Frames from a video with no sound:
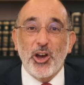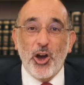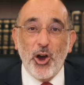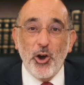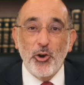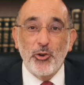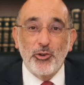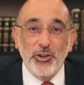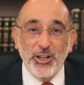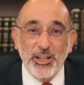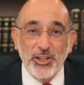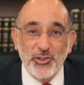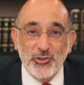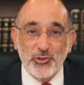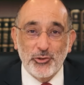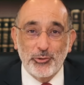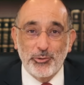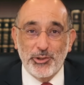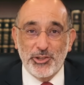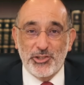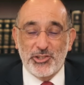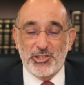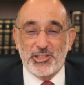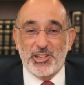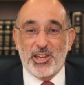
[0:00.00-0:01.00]
only
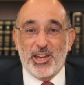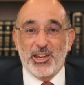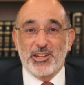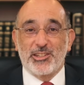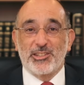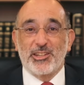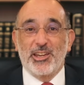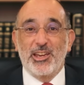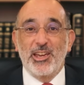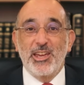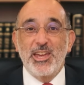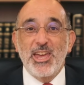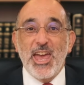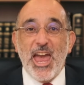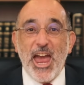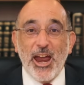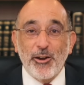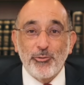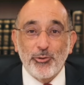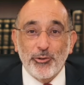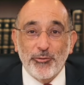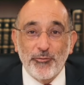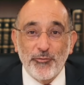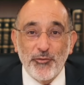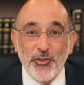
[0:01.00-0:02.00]
Jewish state and
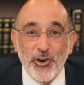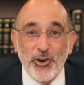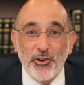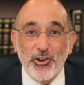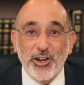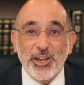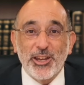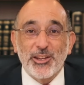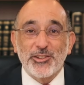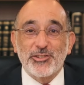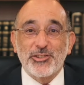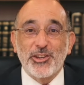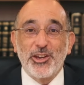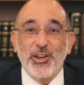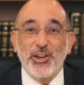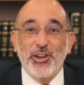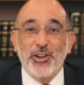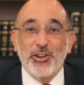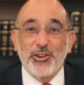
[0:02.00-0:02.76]
referring it